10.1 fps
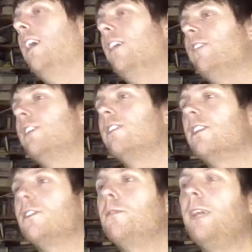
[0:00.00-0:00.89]
because
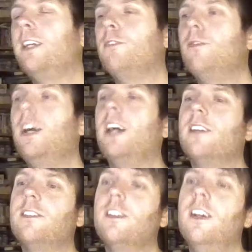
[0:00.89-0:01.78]
that doesn't make it
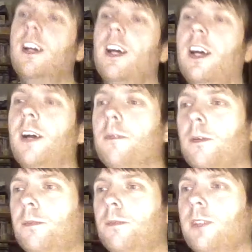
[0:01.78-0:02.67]
fact.
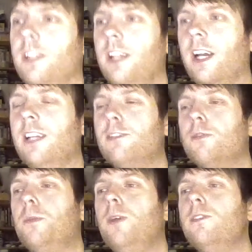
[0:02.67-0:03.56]
But yeah, he's
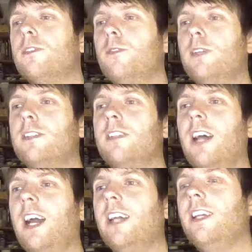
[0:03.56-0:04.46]
reputed to have invented the
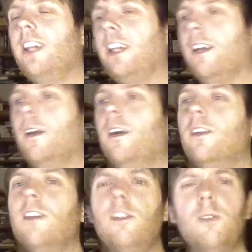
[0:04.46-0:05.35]
hanky.
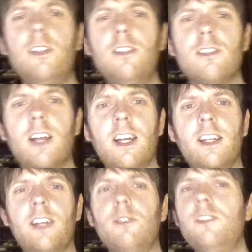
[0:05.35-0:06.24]
No one uses a
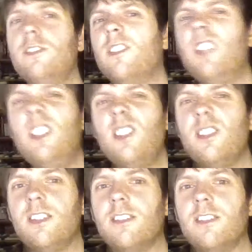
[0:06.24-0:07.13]
hanky. Everyone uses a tissue these